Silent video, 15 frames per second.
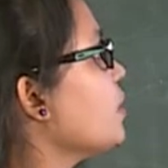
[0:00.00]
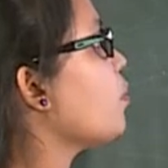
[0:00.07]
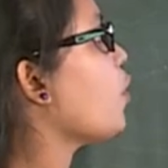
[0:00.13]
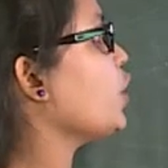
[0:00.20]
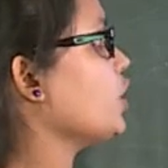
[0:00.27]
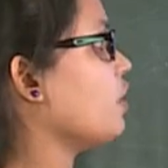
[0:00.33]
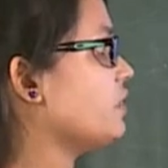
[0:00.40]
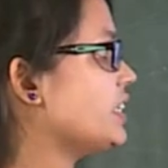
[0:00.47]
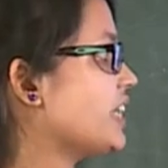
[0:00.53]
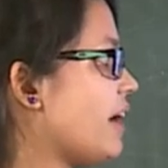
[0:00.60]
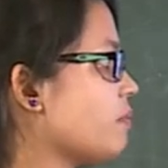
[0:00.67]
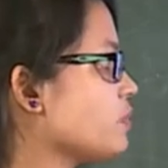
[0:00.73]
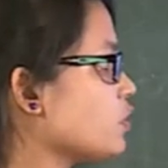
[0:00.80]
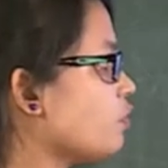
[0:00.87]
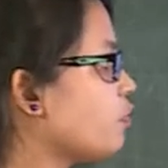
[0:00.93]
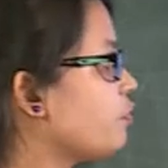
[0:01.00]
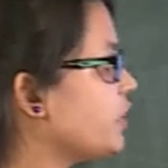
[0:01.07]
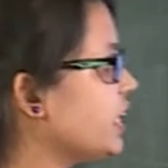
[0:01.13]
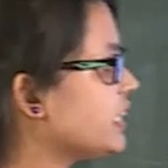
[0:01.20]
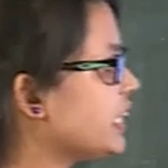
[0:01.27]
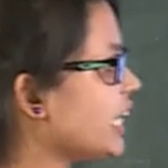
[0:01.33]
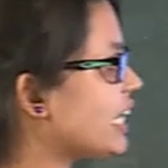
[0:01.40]
the body of the dam. So
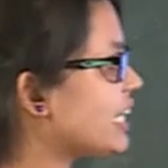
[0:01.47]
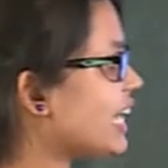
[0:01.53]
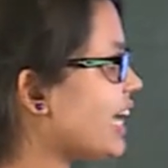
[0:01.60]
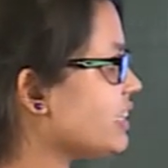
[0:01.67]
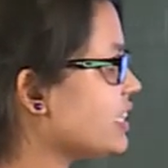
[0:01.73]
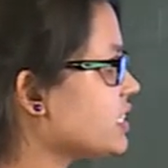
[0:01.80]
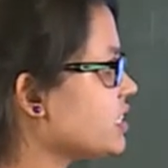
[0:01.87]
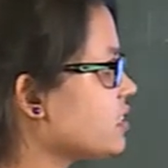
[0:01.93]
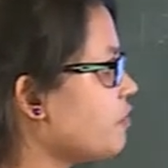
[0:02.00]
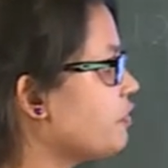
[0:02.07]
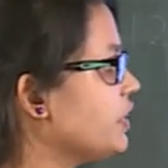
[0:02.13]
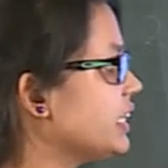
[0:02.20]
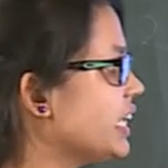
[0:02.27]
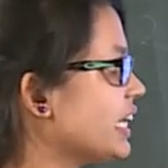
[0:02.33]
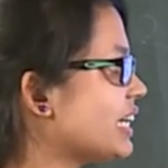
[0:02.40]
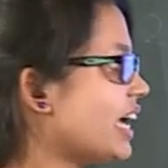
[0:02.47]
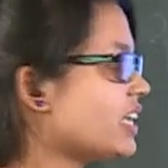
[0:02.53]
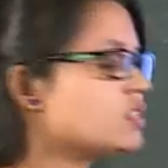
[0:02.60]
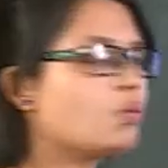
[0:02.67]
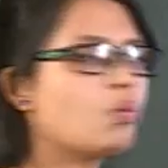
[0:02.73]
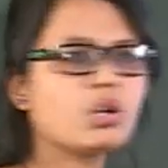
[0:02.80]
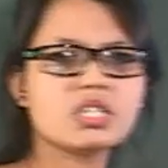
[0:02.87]
phreatic line, this is a phreatic line.
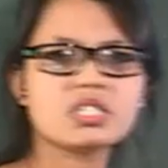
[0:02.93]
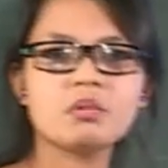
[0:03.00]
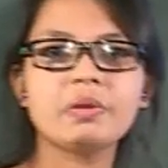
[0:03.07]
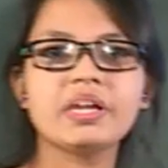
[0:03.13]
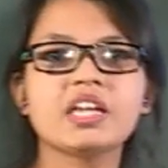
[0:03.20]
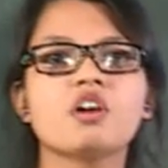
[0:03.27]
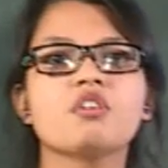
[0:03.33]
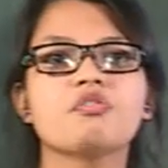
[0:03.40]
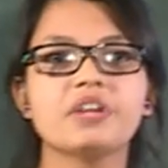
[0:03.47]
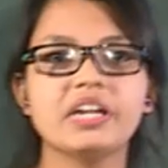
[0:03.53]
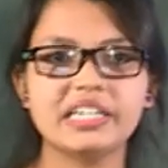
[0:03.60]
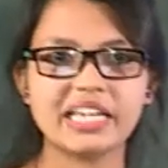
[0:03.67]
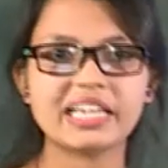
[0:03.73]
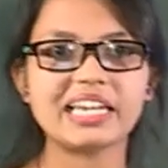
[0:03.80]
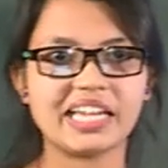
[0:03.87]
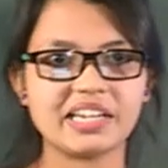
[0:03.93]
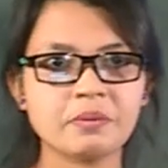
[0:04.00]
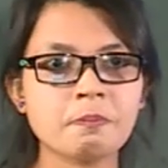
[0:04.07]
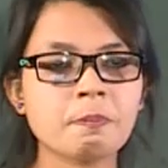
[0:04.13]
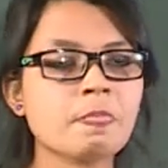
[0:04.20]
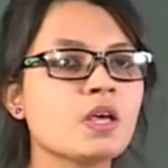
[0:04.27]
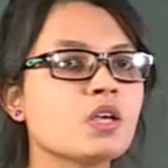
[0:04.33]
So what is the meaning of phreatic line?
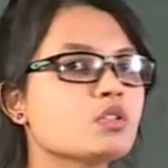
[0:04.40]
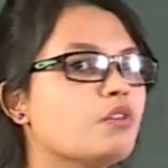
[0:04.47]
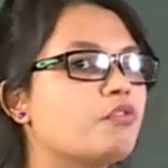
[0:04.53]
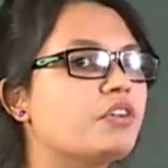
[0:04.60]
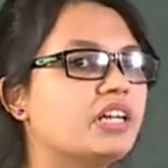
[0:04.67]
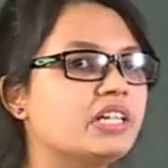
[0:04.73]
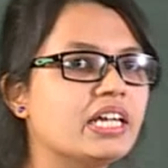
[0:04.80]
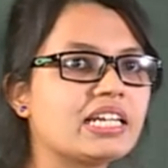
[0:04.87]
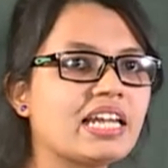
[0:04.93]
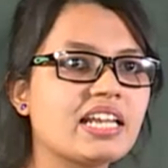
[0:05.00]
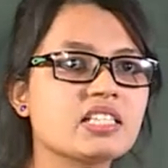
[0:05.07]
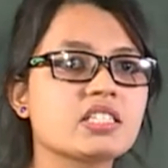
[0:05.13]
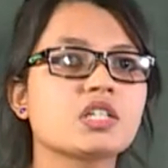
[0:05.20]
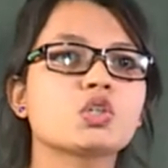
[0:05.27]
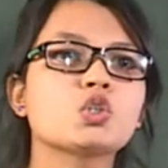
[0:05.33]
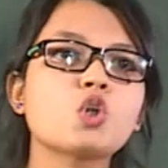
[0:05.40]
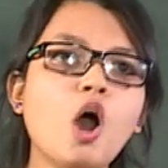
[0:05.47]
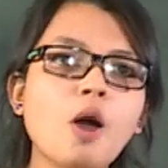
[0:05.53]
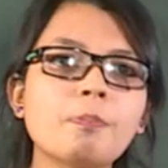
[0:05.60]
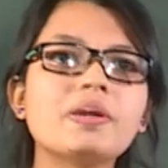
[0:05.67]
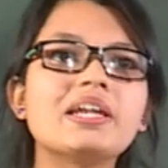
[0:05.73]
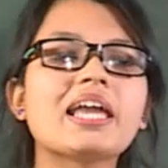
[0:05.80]
So phreatic line is the
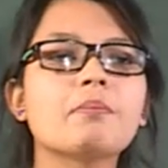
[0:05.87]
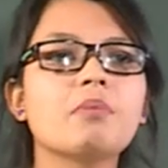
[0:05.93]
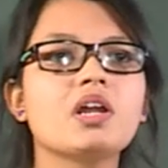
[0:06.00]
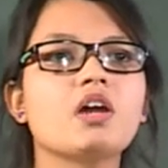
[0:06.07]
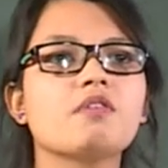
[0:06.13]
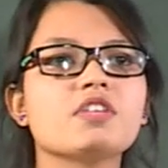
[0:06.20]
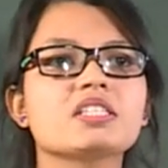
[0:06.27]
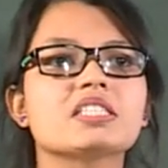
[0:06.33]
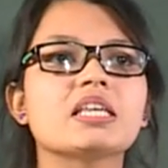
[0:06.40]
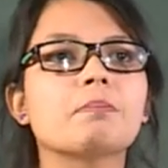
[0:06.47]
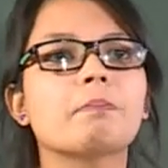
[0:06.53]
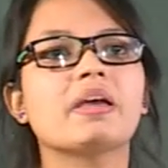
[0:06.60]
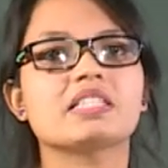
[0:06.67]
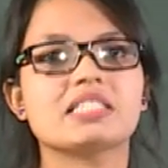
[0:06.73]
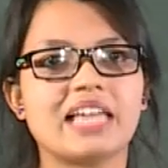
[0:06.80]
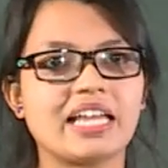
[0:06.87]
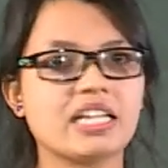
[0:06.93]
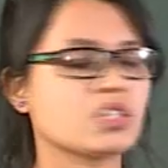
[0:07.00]
top level of the seepage line.